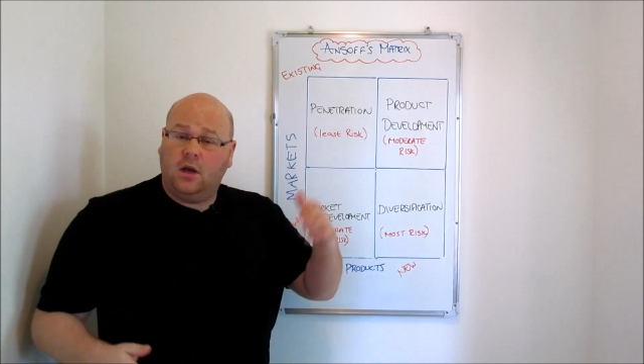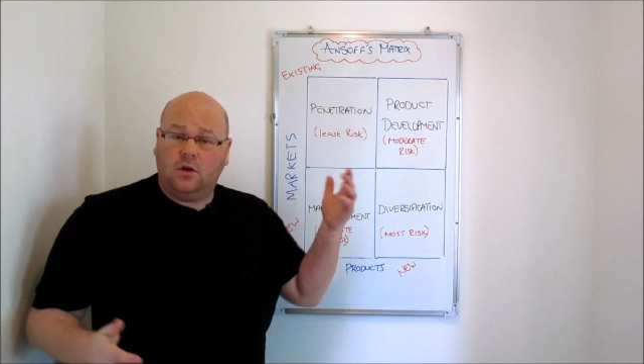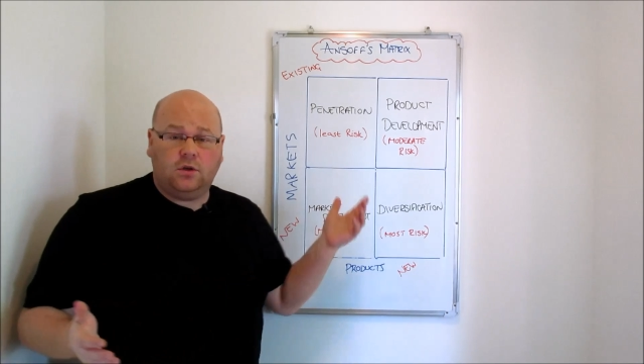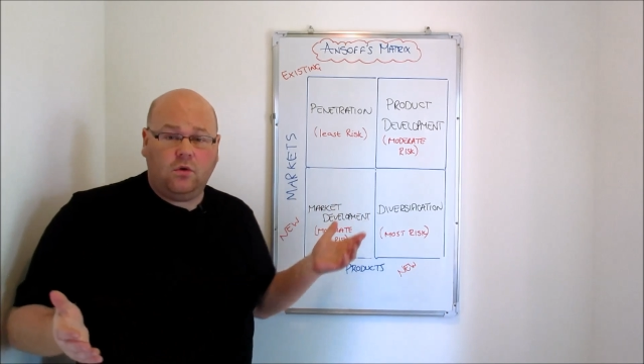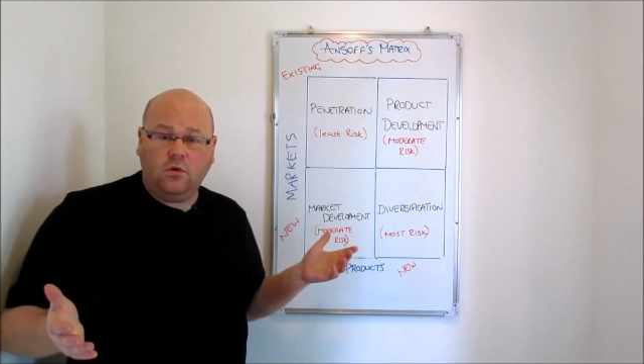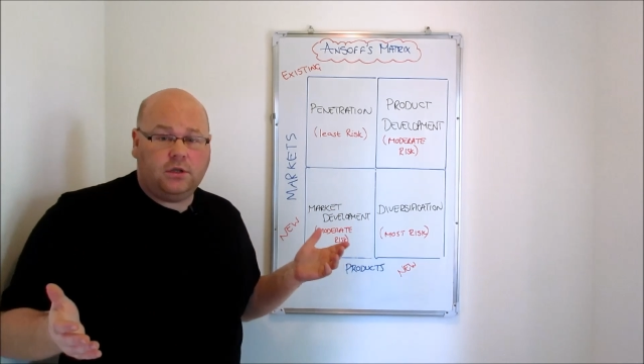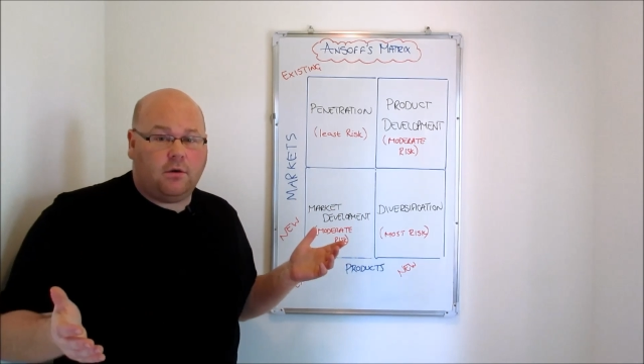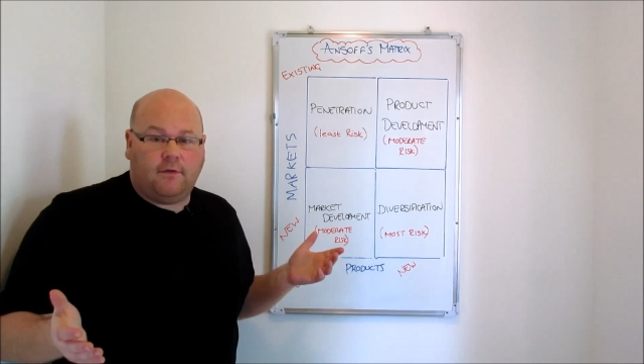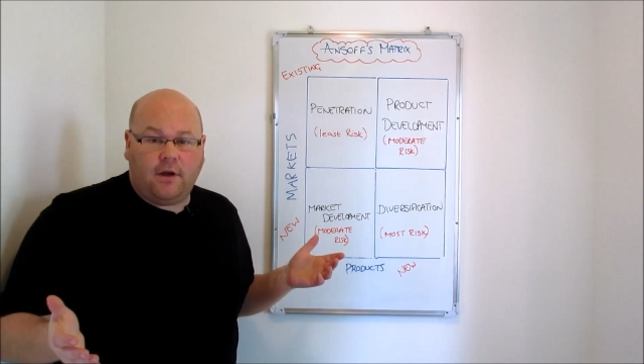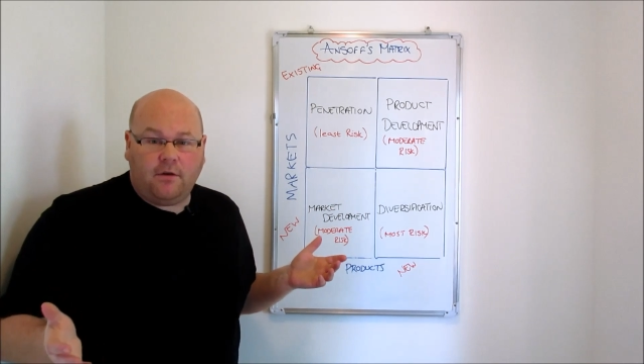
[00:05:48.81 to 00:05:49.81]
There's
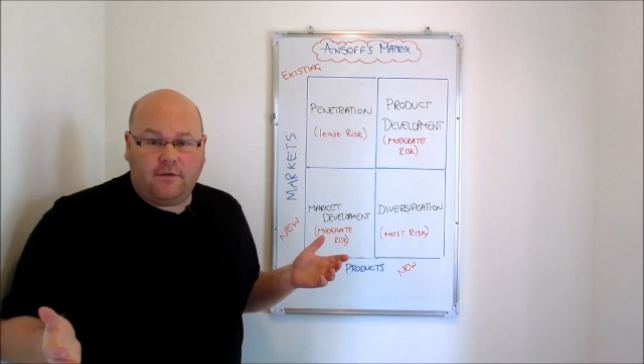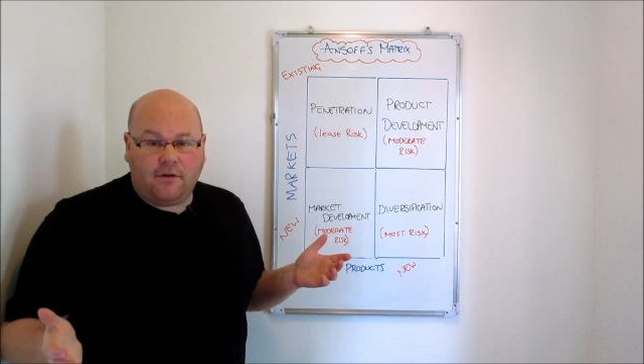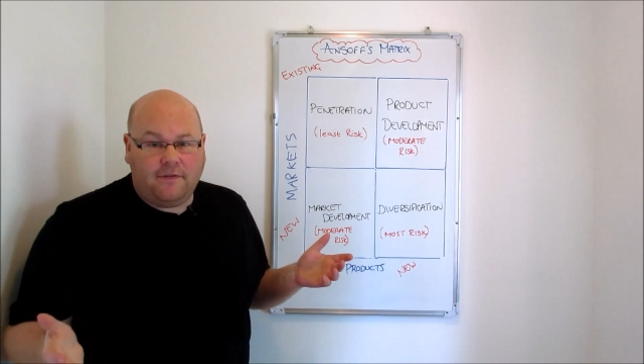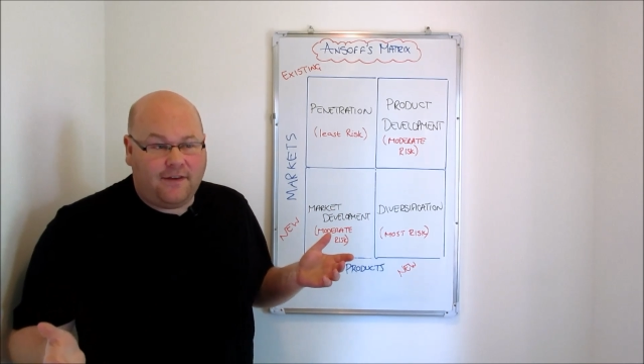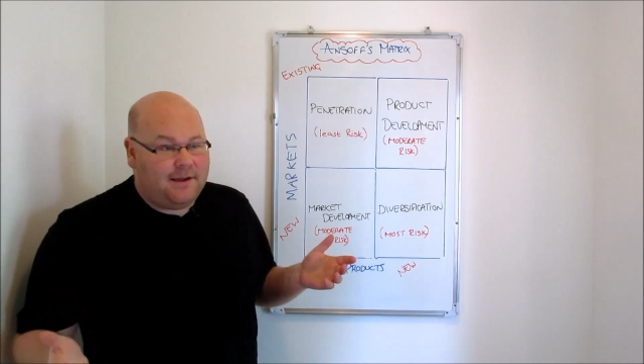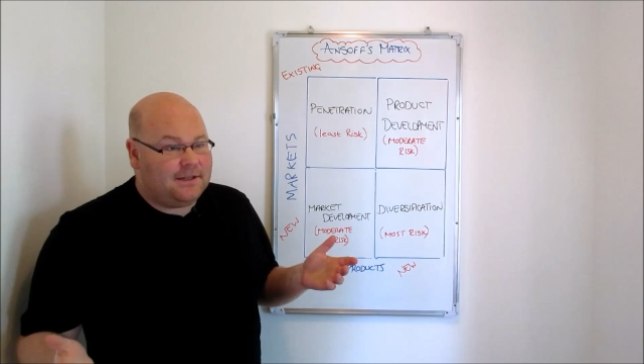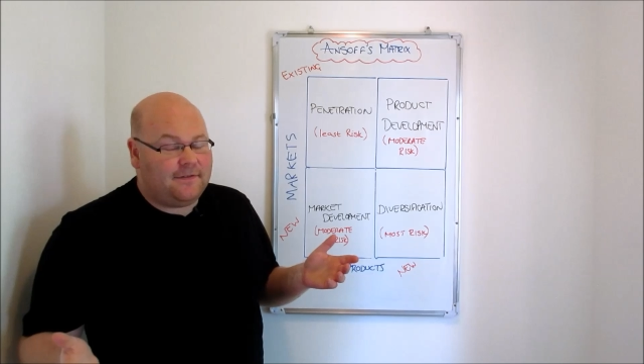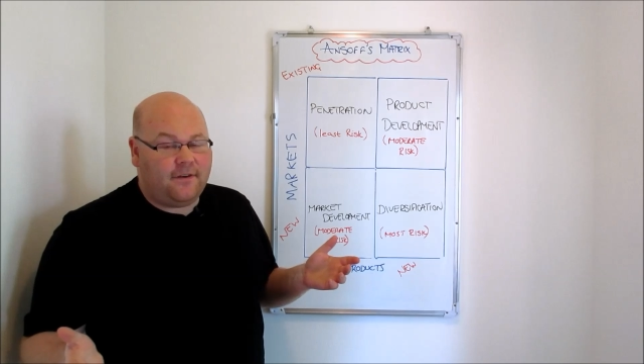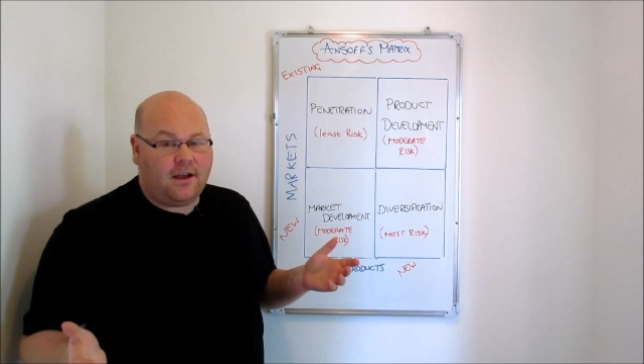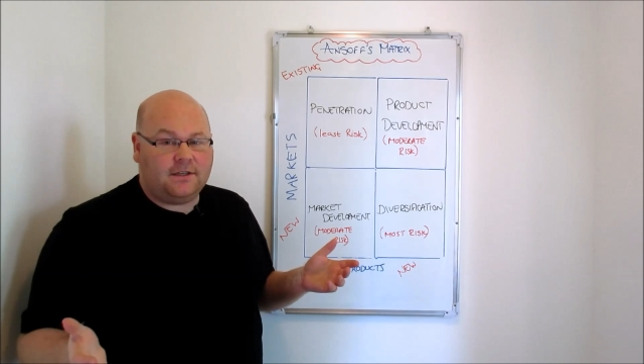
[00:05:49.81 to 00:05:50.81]
also a very, very famous
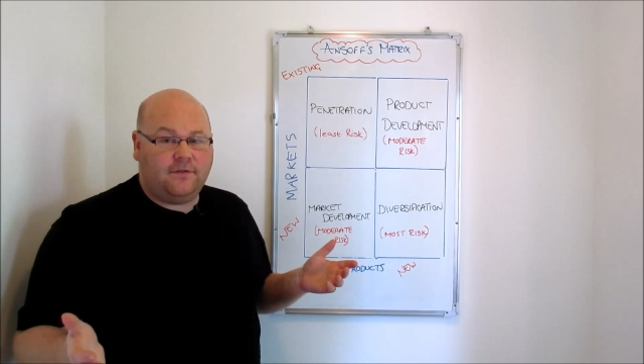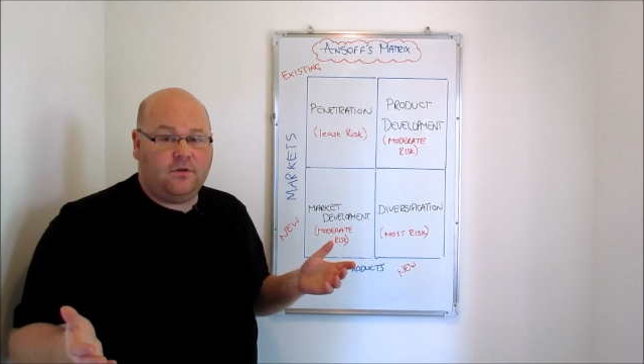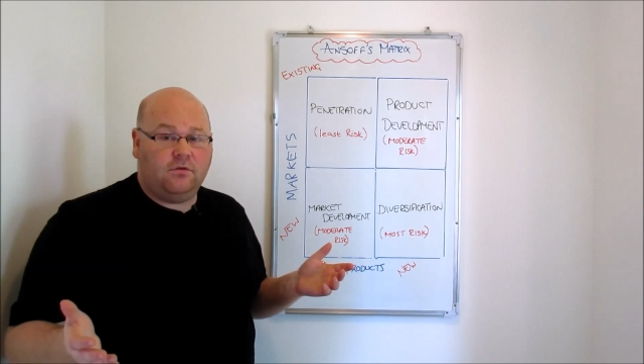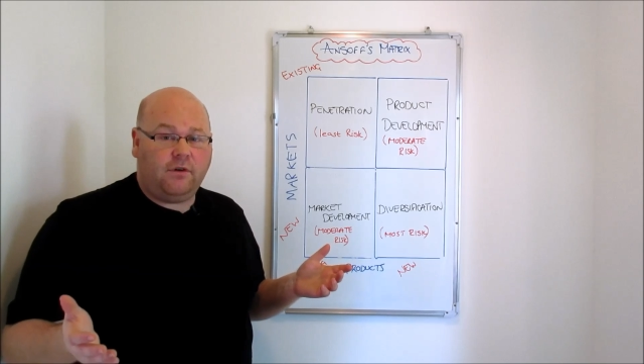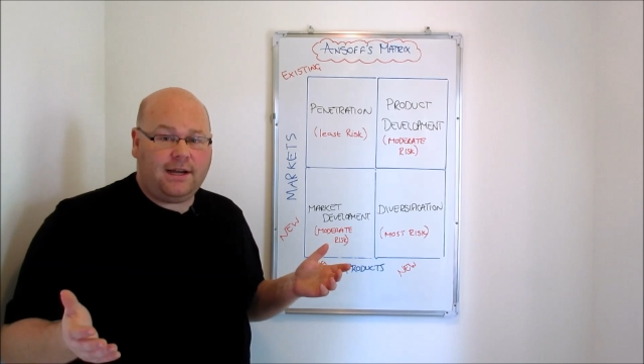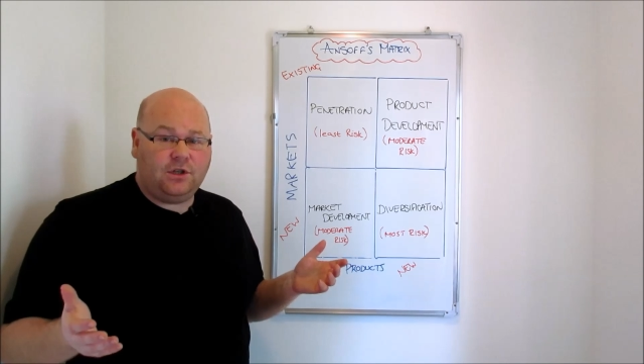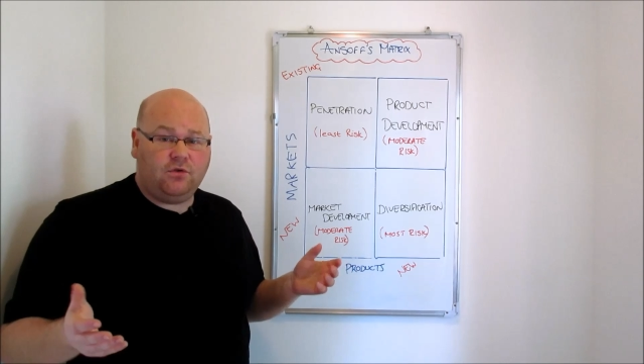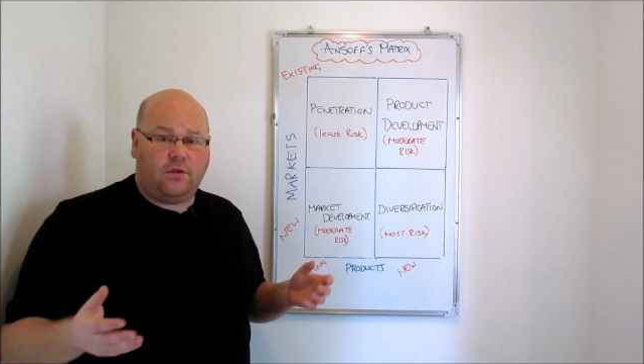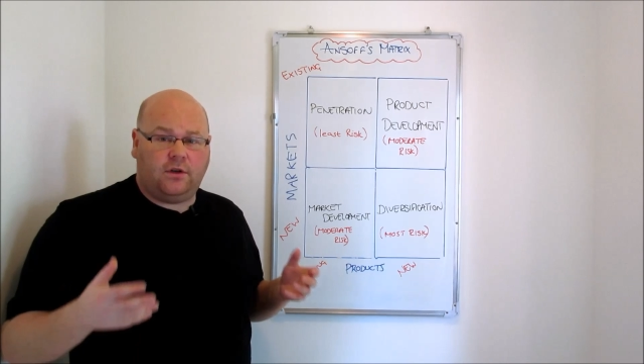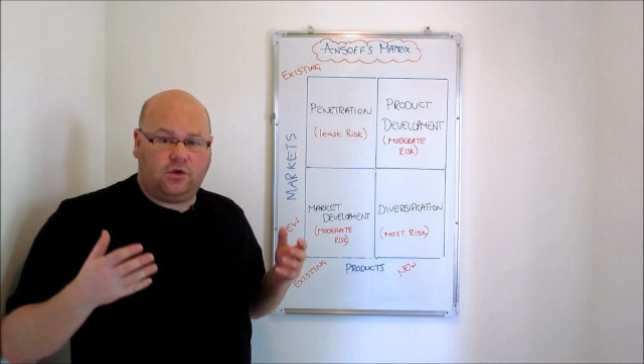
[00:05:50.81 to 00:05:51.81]
fast food
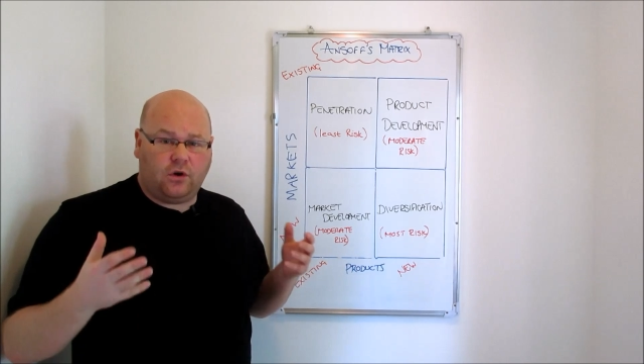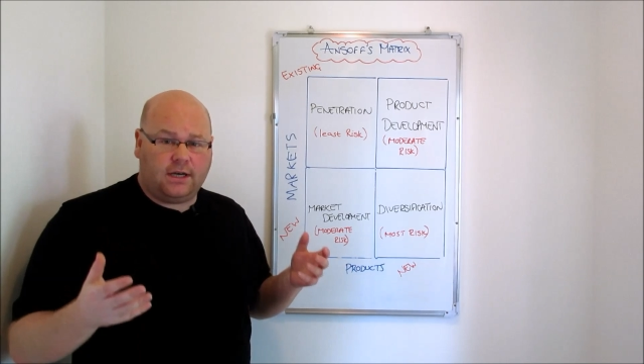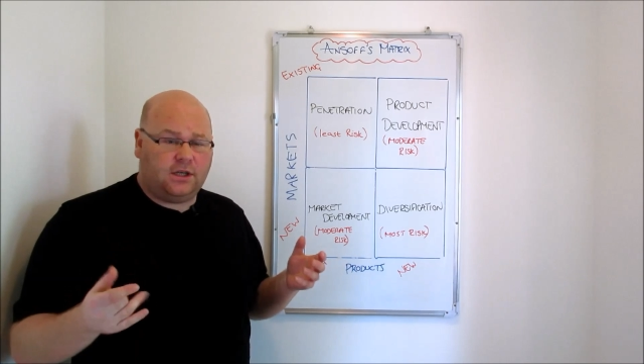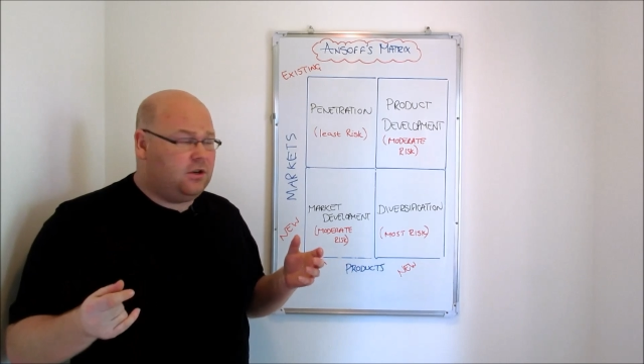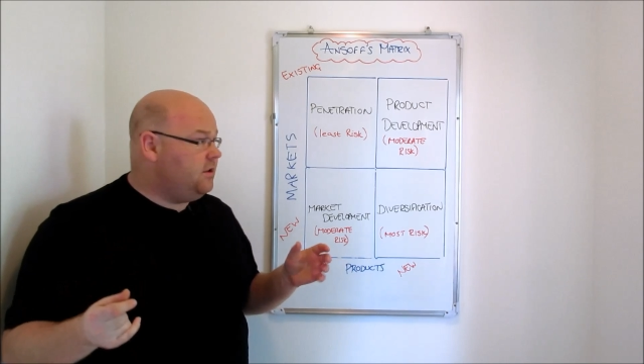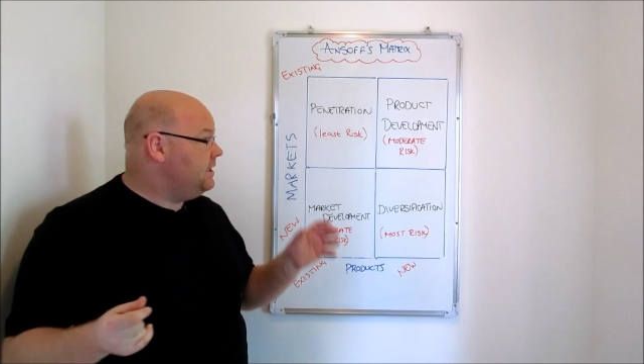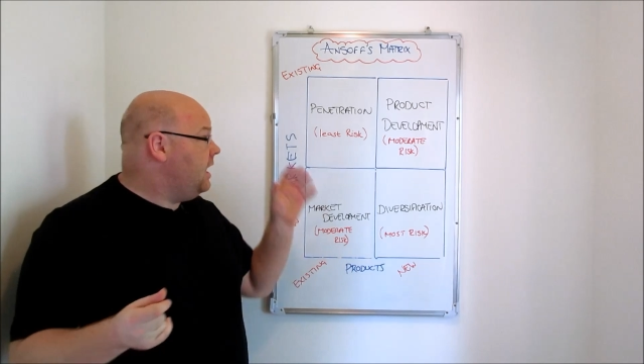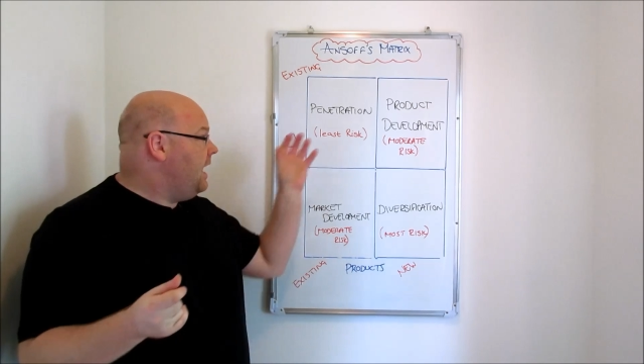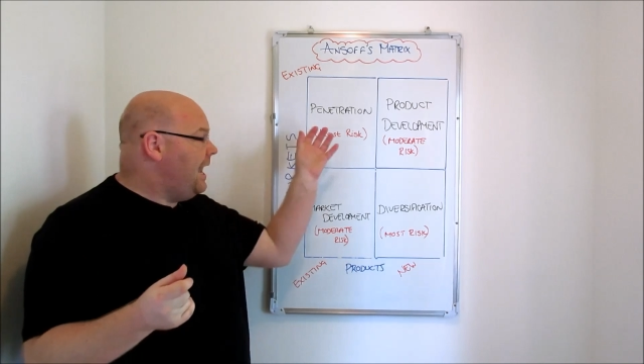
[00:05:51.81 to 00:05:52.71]
restaurant that tries to do this,